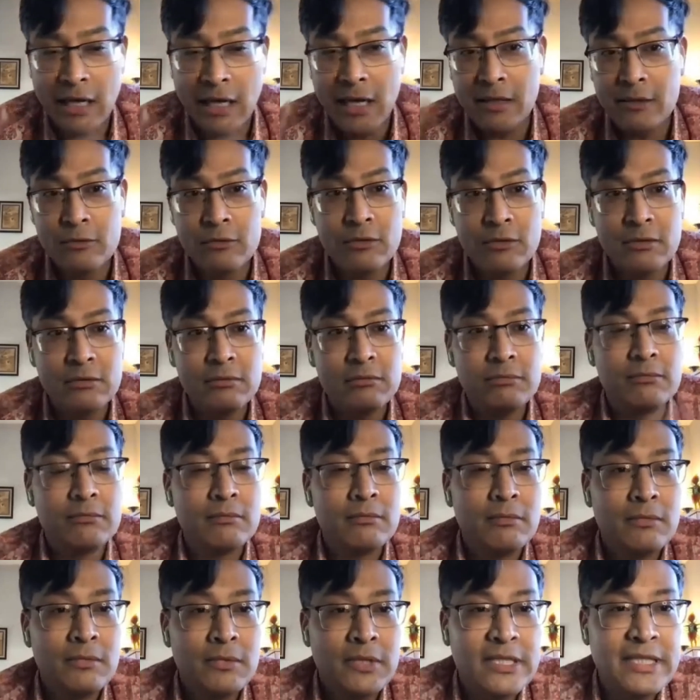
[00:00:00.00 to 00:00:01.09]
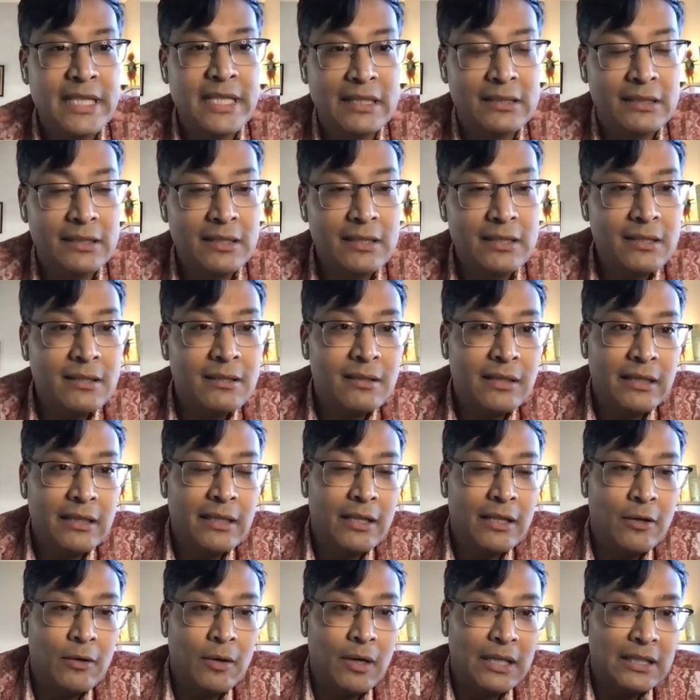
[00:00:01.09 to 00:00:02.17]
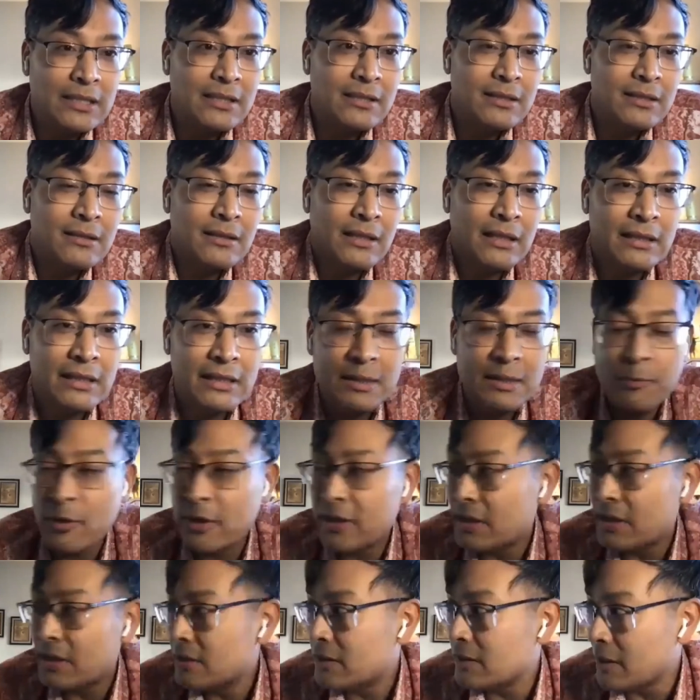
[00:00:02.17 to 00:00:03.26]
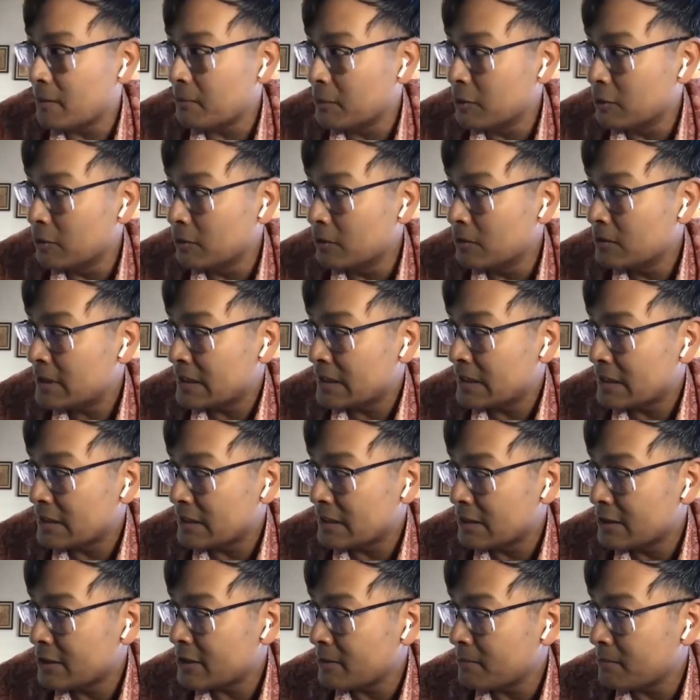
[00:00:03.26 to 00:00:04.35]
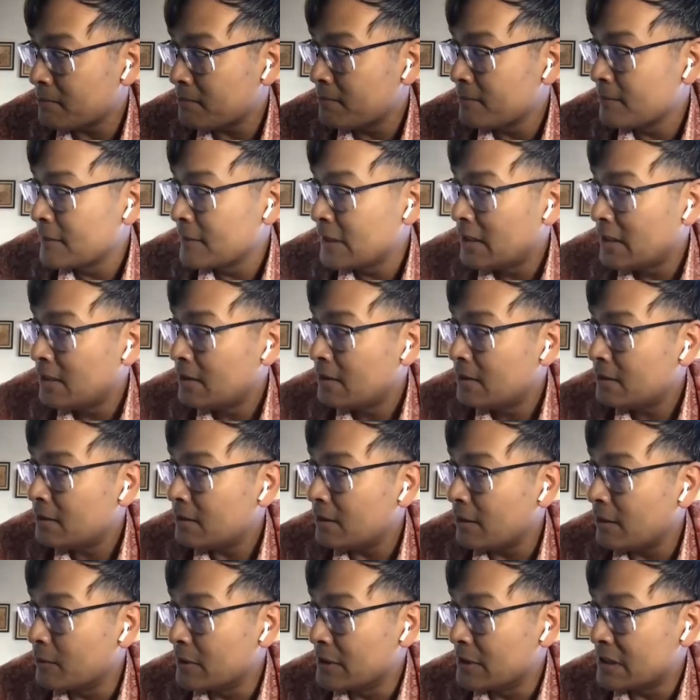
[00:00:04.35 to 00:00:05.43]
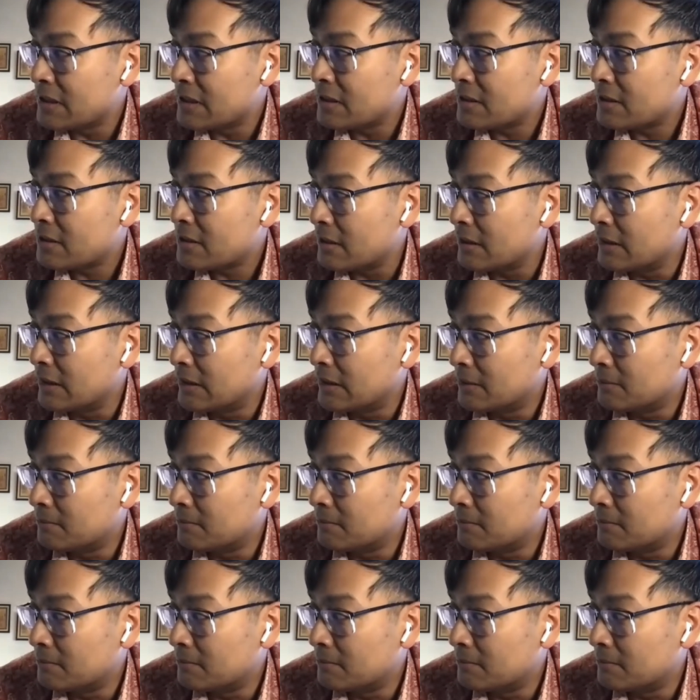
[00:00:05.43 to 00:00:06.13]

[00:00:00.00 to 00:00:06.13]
had no status in the US at this point in time, no citizenship. I was